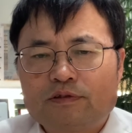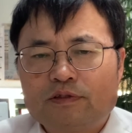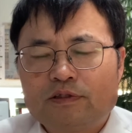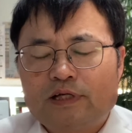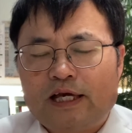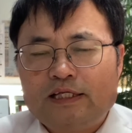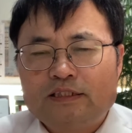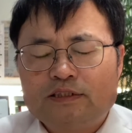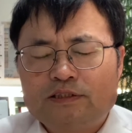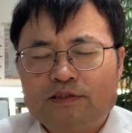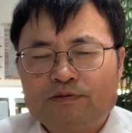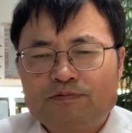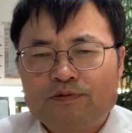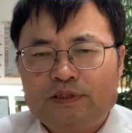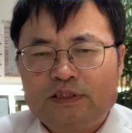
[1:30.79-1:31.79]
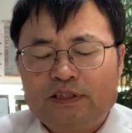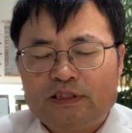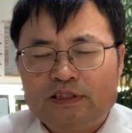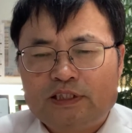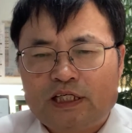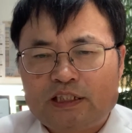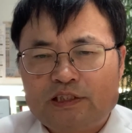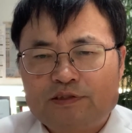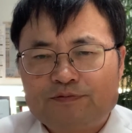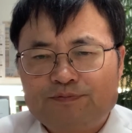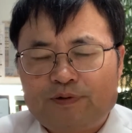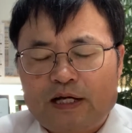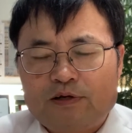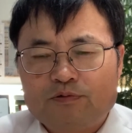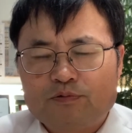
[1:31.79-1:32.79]
agency who is in charge of
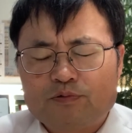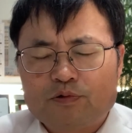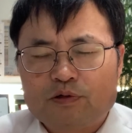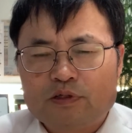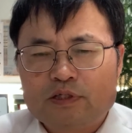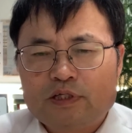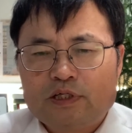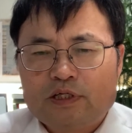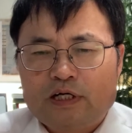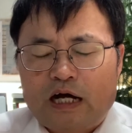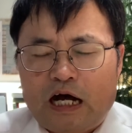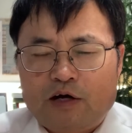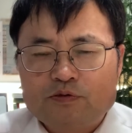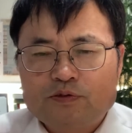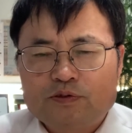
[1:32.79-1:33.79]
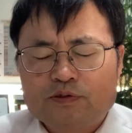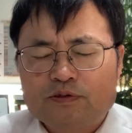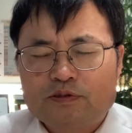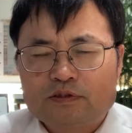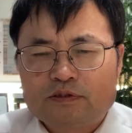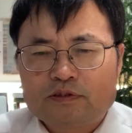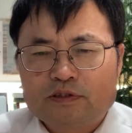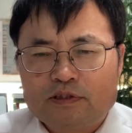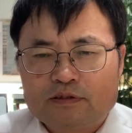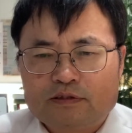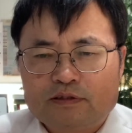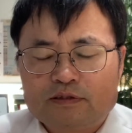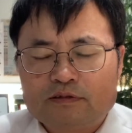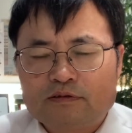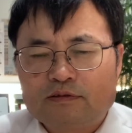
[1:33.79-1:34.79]
firework outsourced
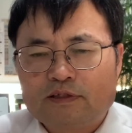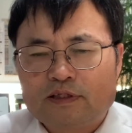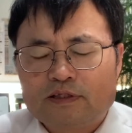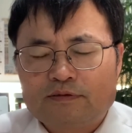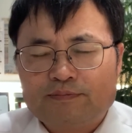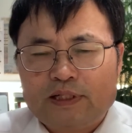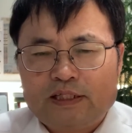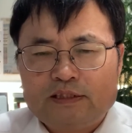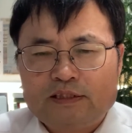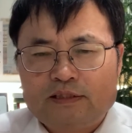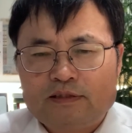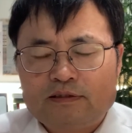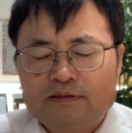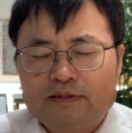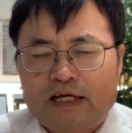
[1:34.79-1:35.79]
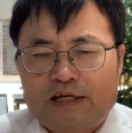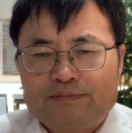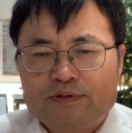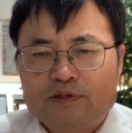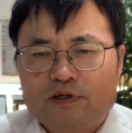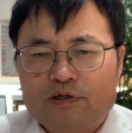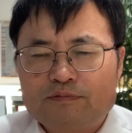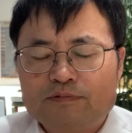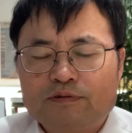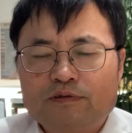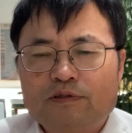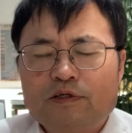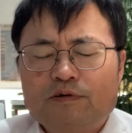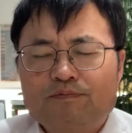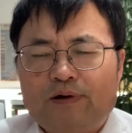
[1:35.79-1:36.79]
certain, there are many types of
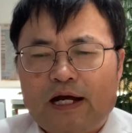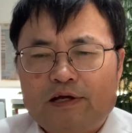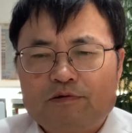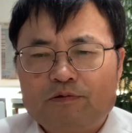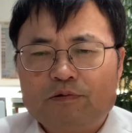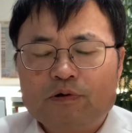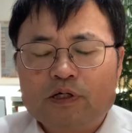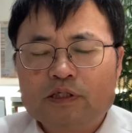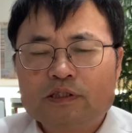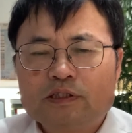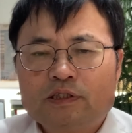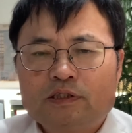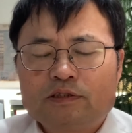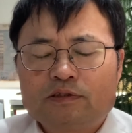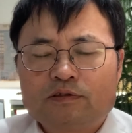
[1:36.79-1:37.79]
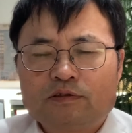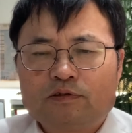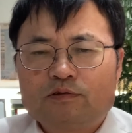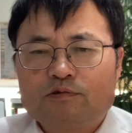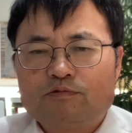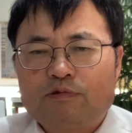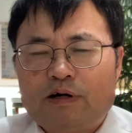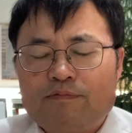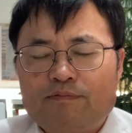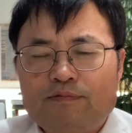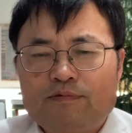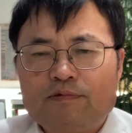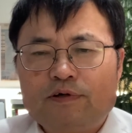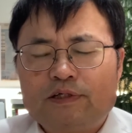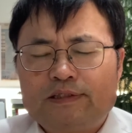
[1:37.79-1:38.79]
firework. So
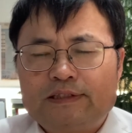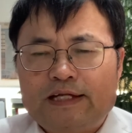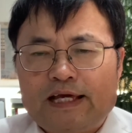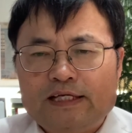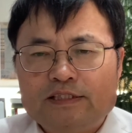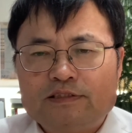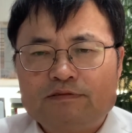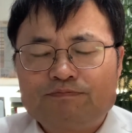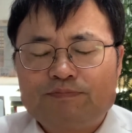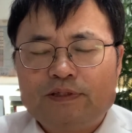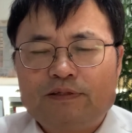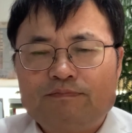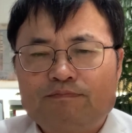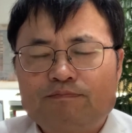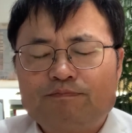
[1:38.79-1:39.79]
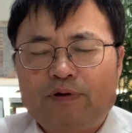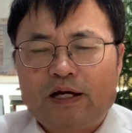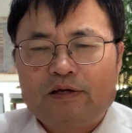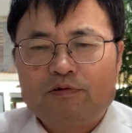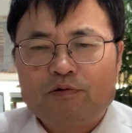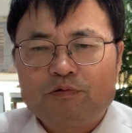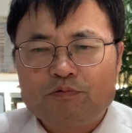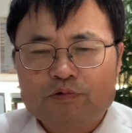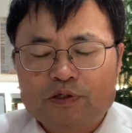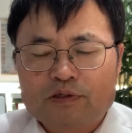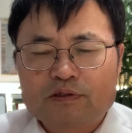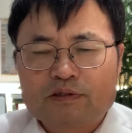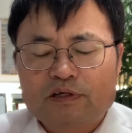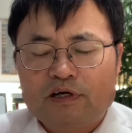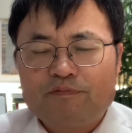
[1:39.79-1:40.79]
one laser beam
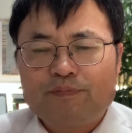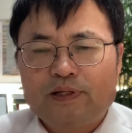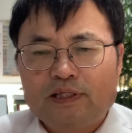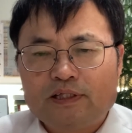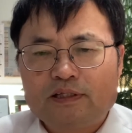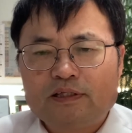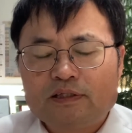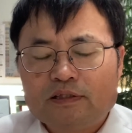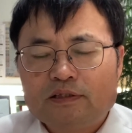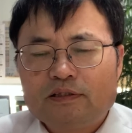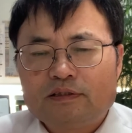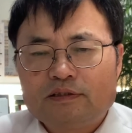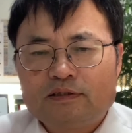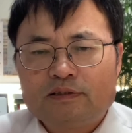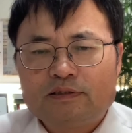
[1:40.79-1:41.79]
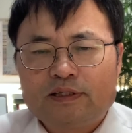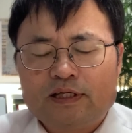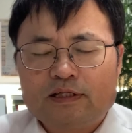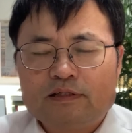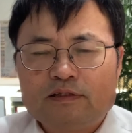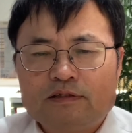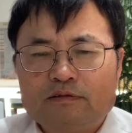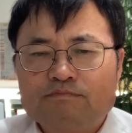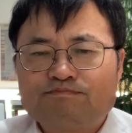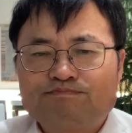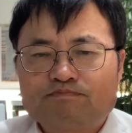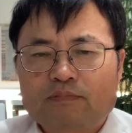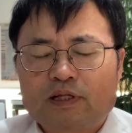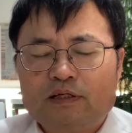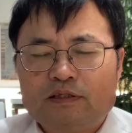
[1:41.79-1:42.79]
firework company, they
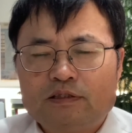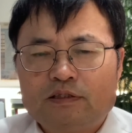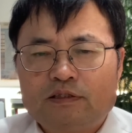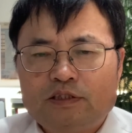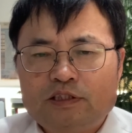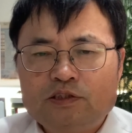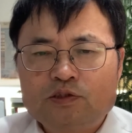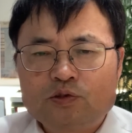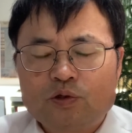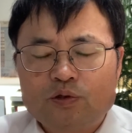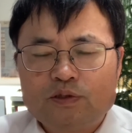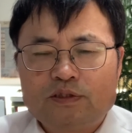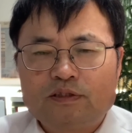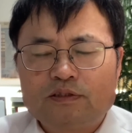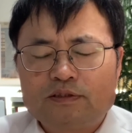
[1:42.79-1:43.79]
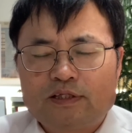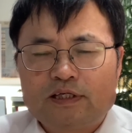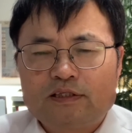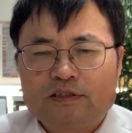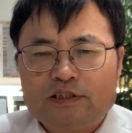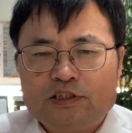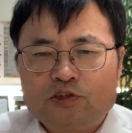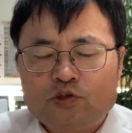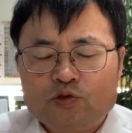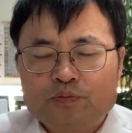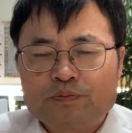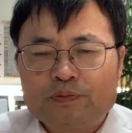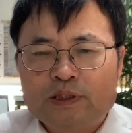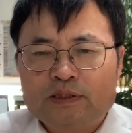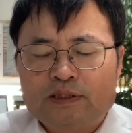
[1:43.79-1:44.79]
installed their
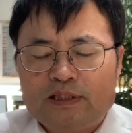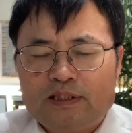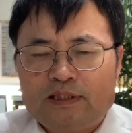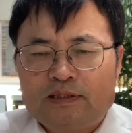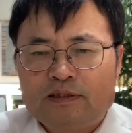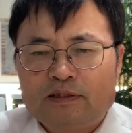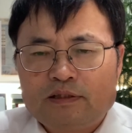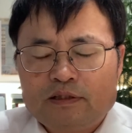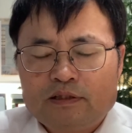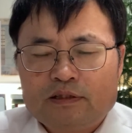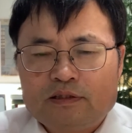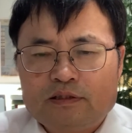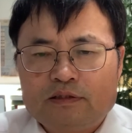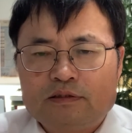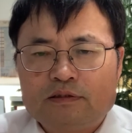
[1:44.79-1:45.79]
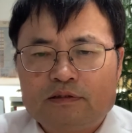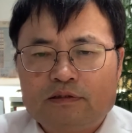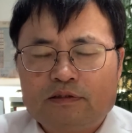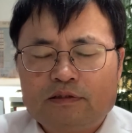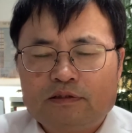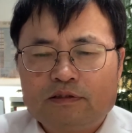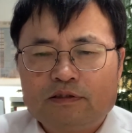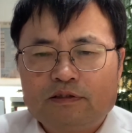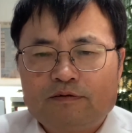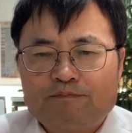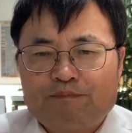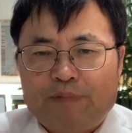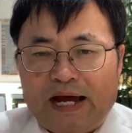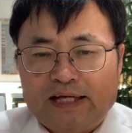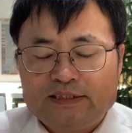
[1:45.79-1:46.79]
equipment in the
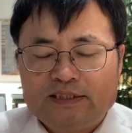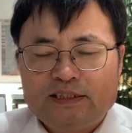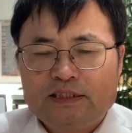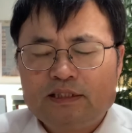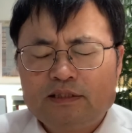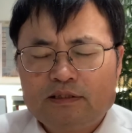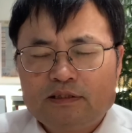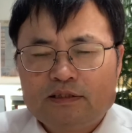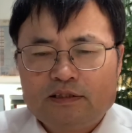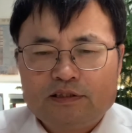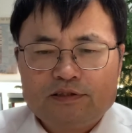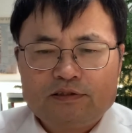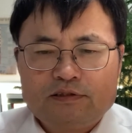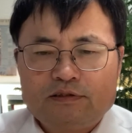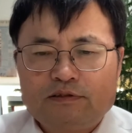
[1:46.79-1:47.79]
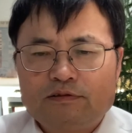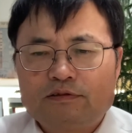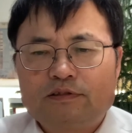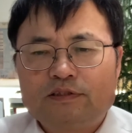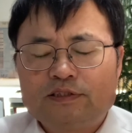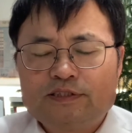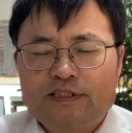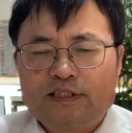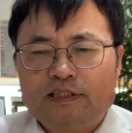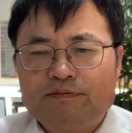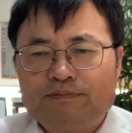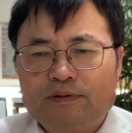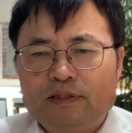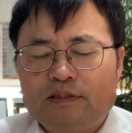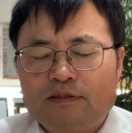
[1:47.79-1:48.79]
Baji, the
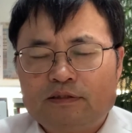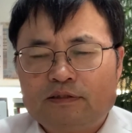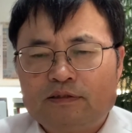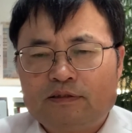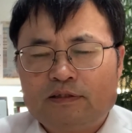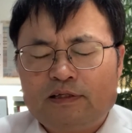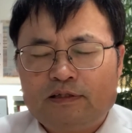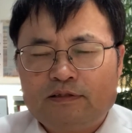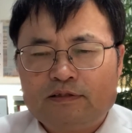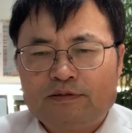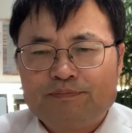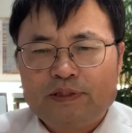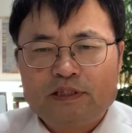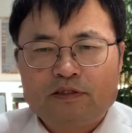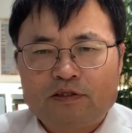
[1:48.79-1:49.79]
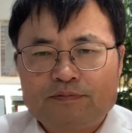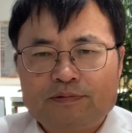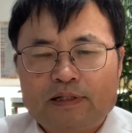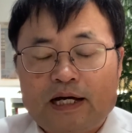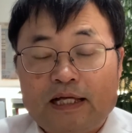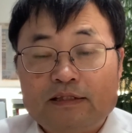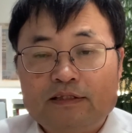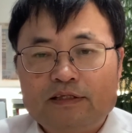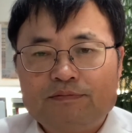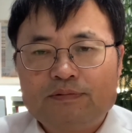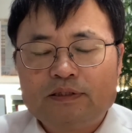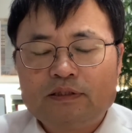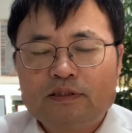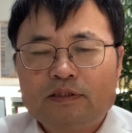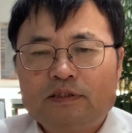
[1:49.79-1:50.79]
safe in the middle of Han
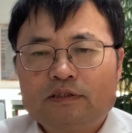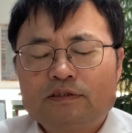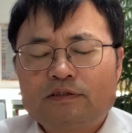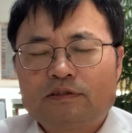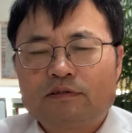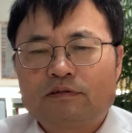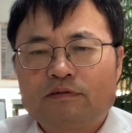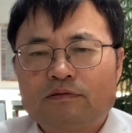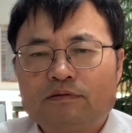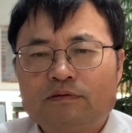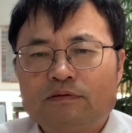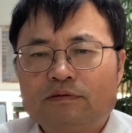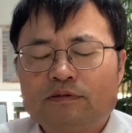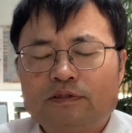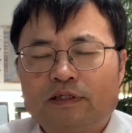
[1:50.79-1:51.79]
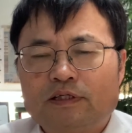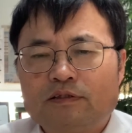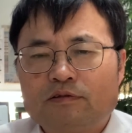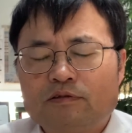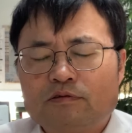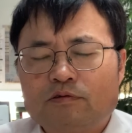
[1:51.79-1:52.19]
River. So then